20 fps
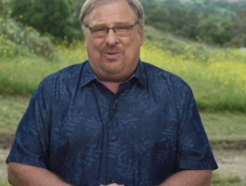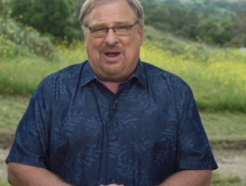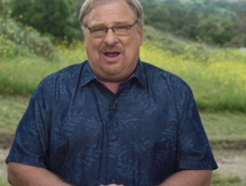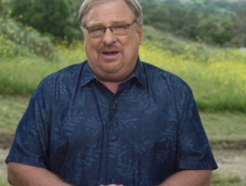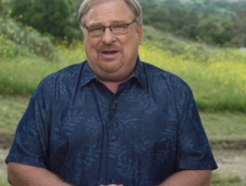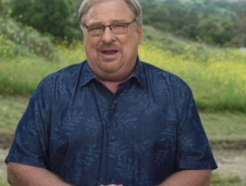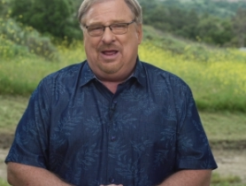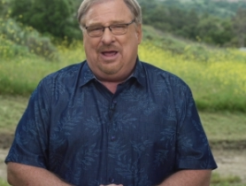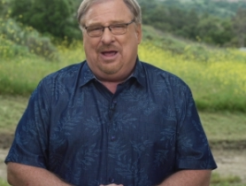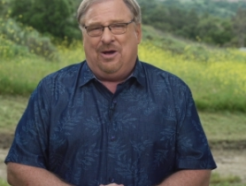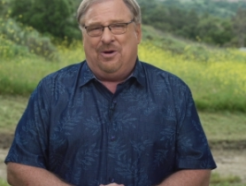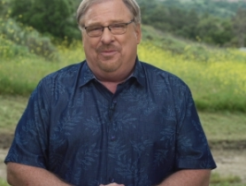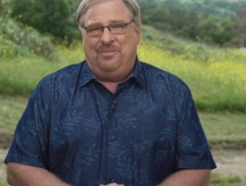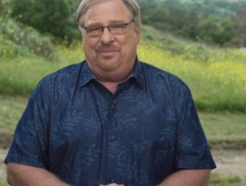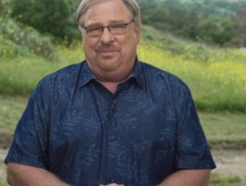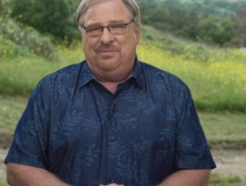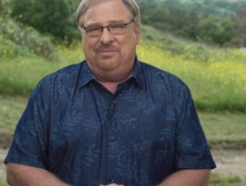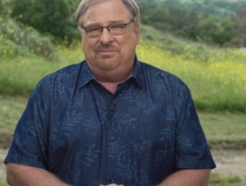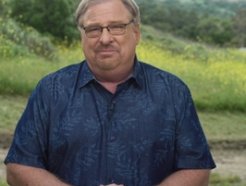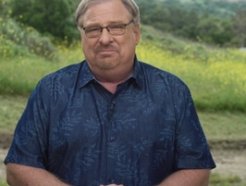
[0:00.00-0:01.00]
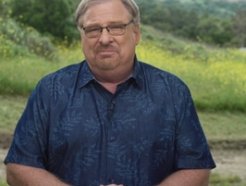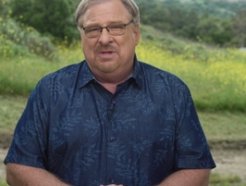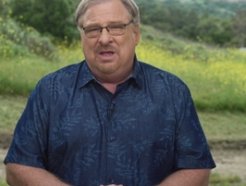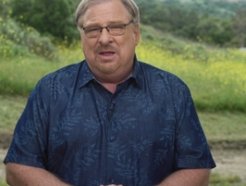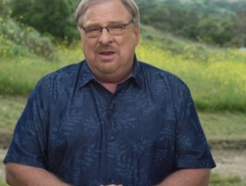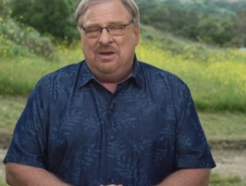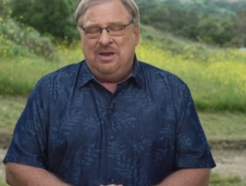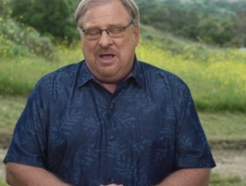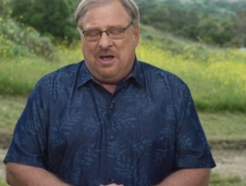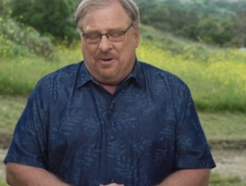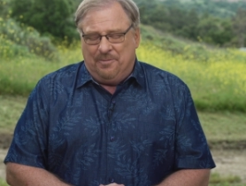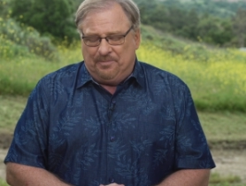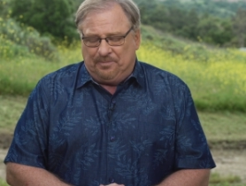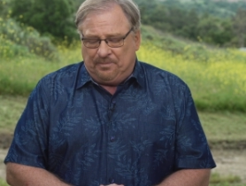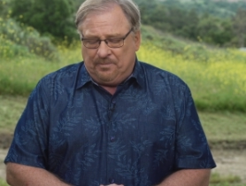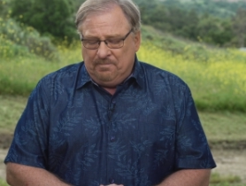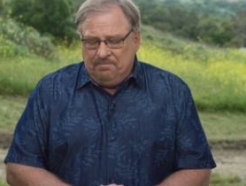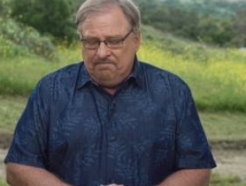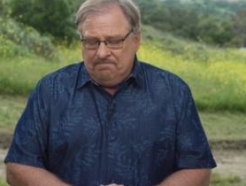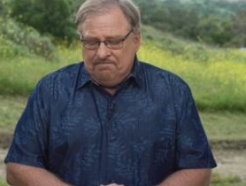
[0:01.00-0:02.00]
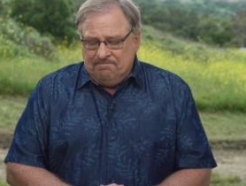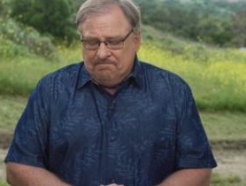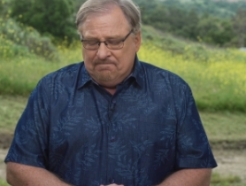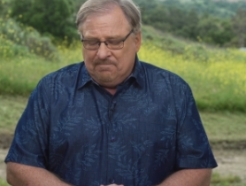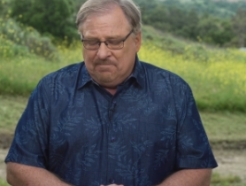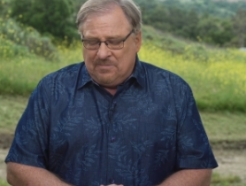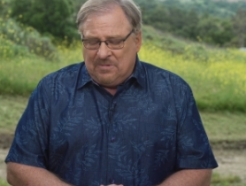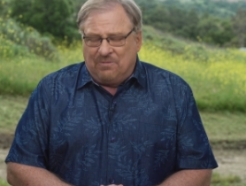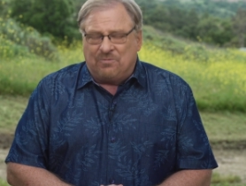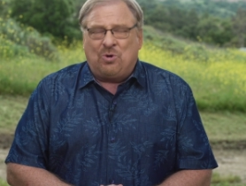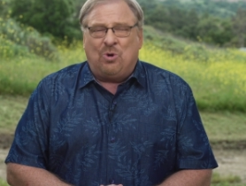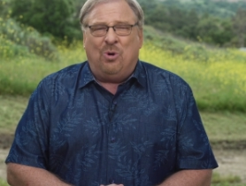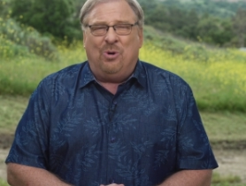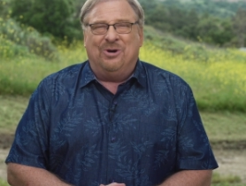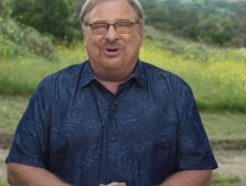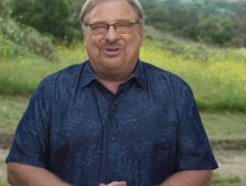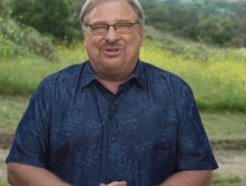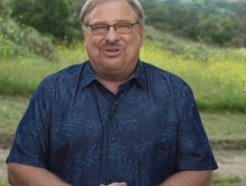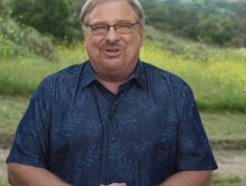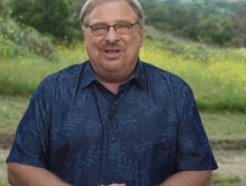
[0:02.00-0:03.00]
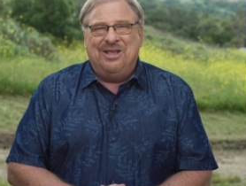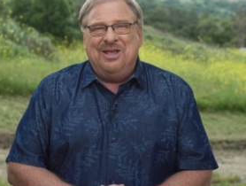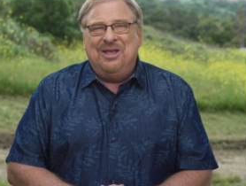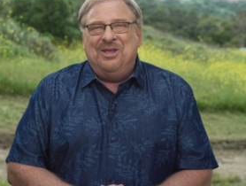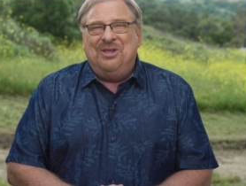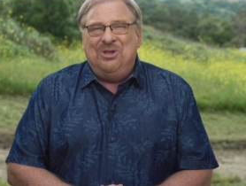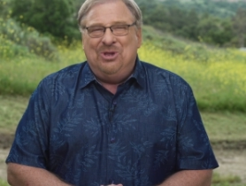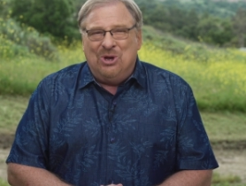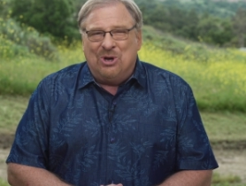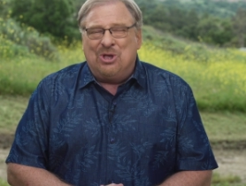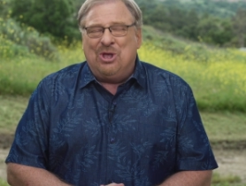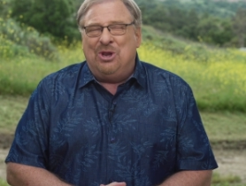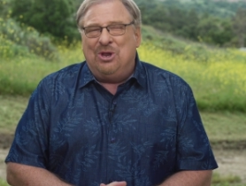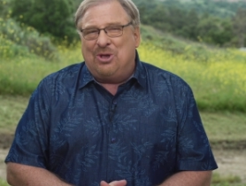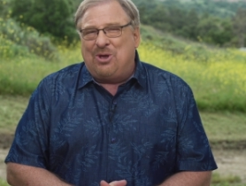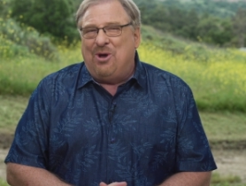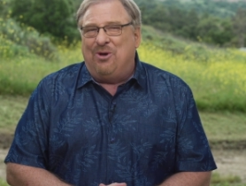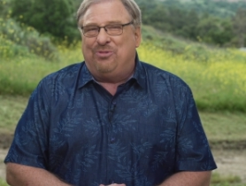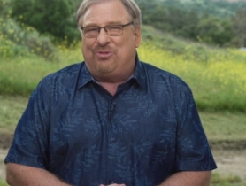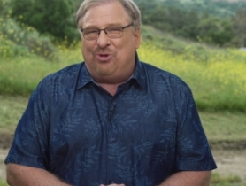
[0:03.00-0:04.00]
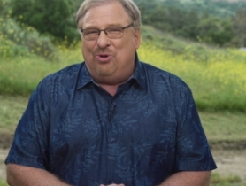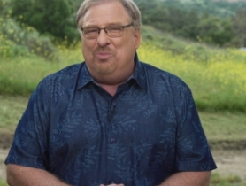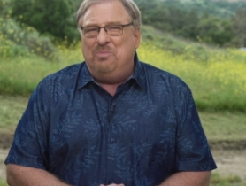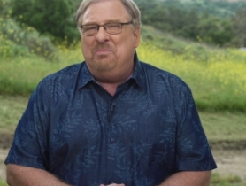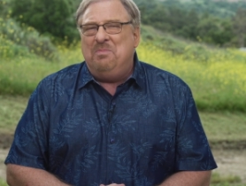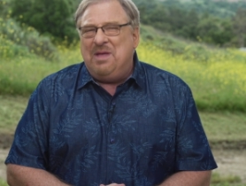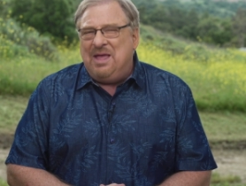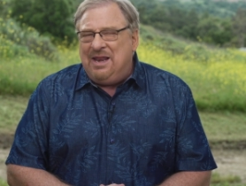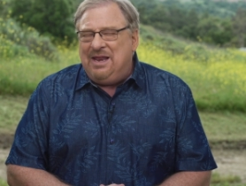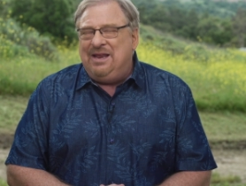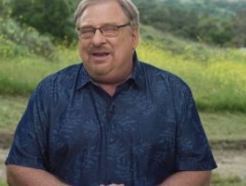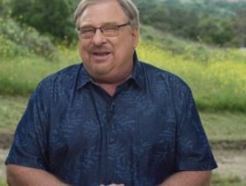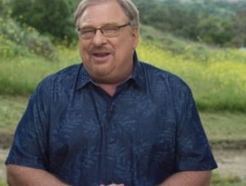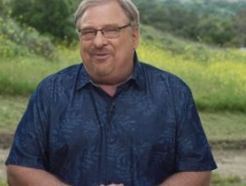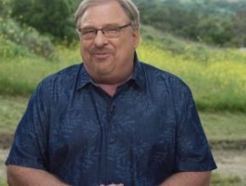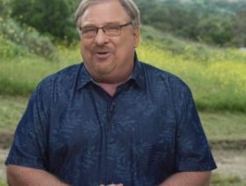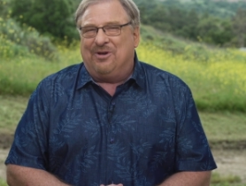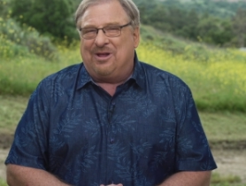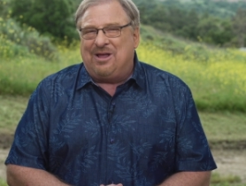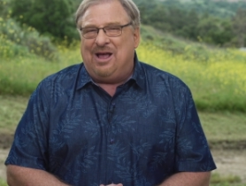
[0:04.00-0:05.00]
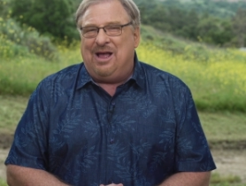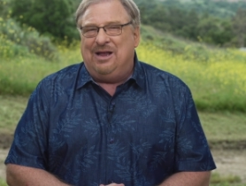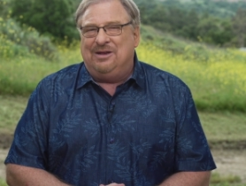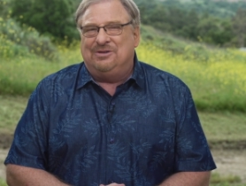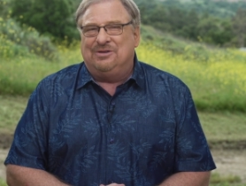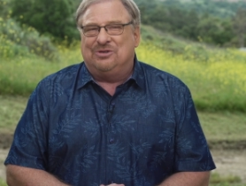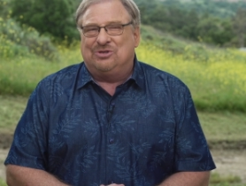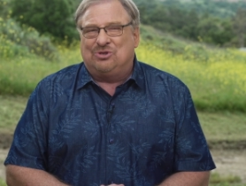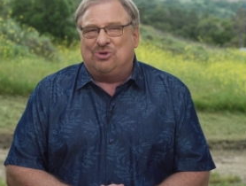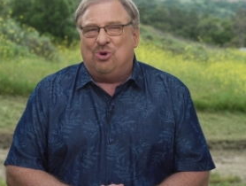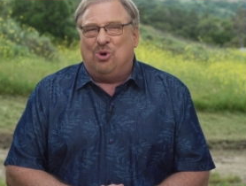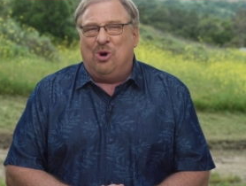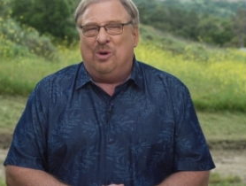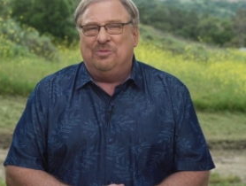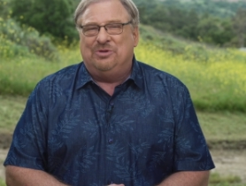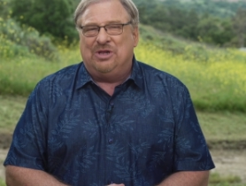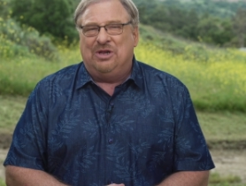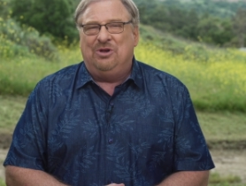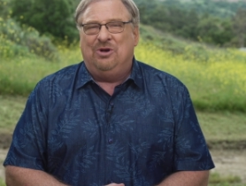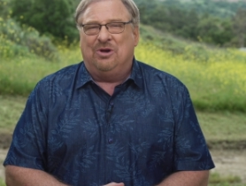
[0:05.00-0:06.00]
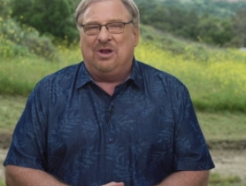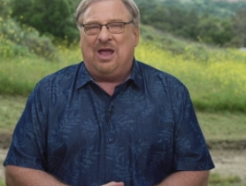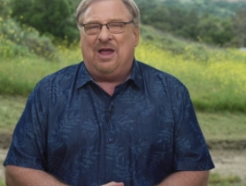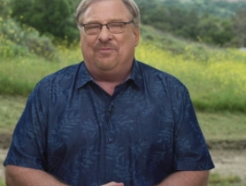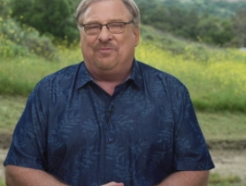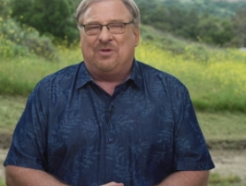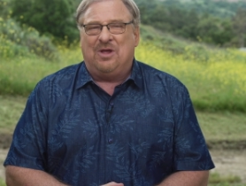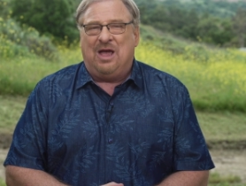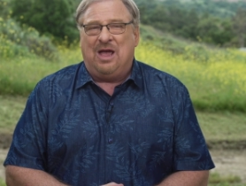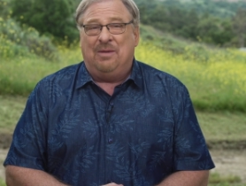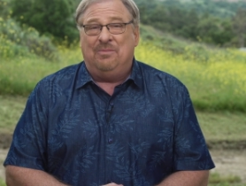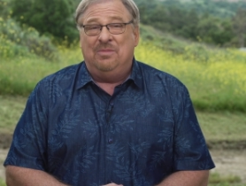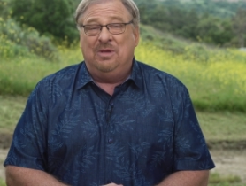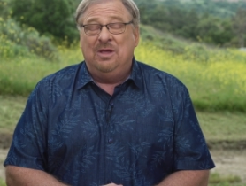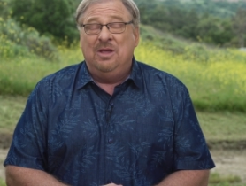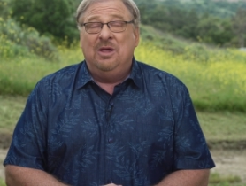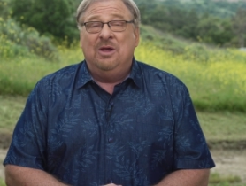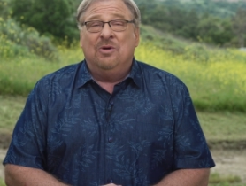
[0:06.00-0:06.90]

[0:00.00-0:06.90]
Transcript: right now. Now, of course, you're going to go through many different kinds of storms in your lifetime.